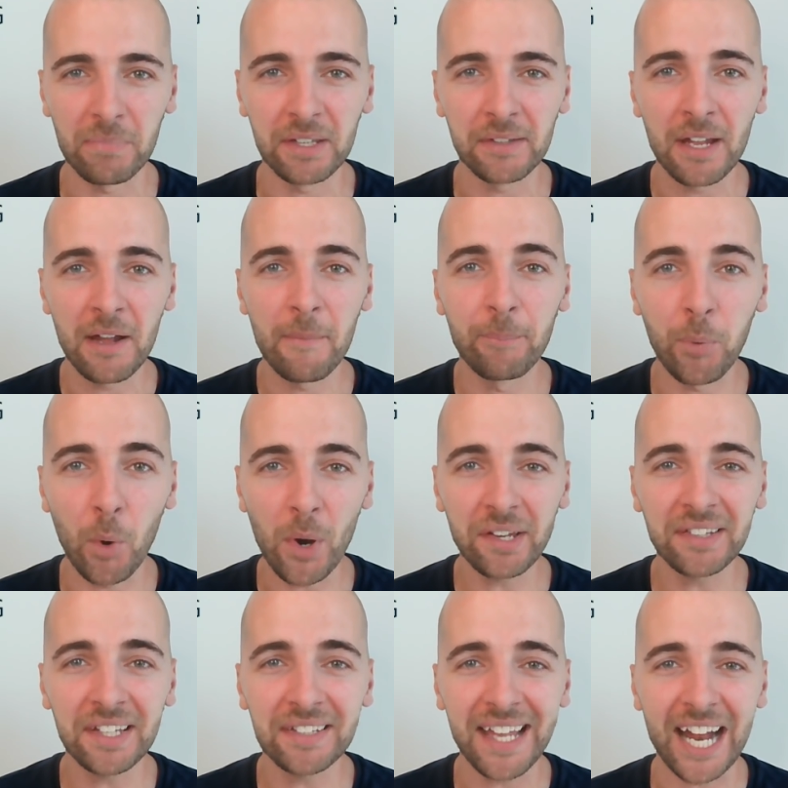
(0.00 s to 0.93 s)
because
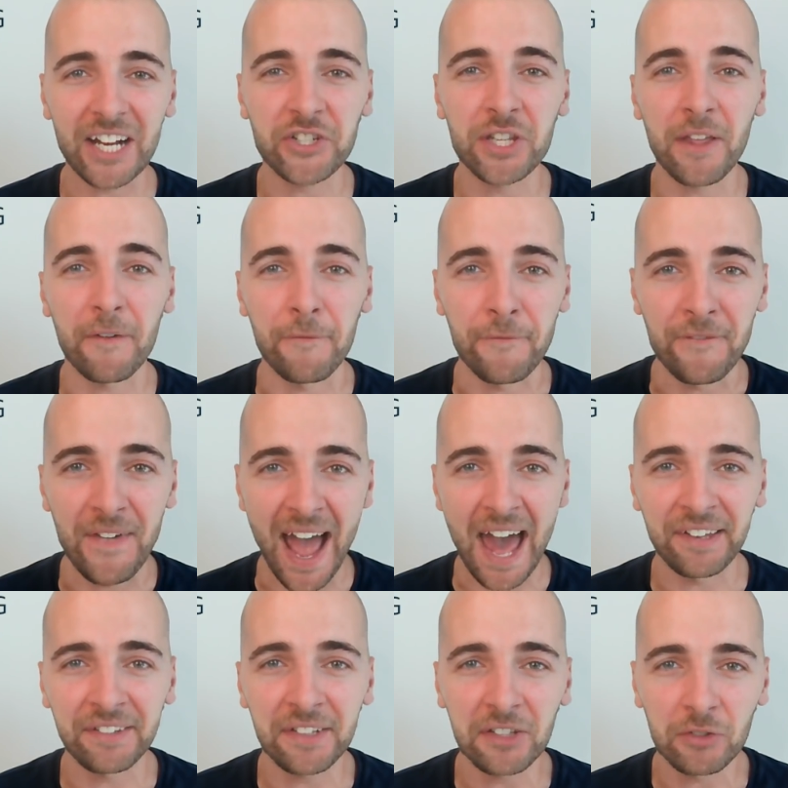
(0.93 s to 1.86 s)
Boise is actually the
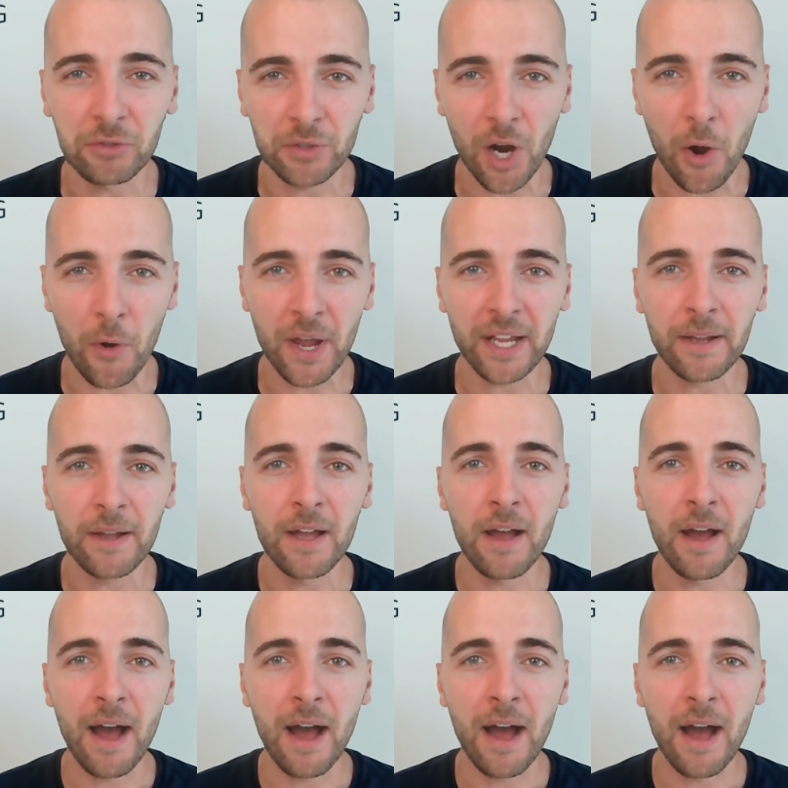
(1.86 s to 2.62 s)
fastest growing,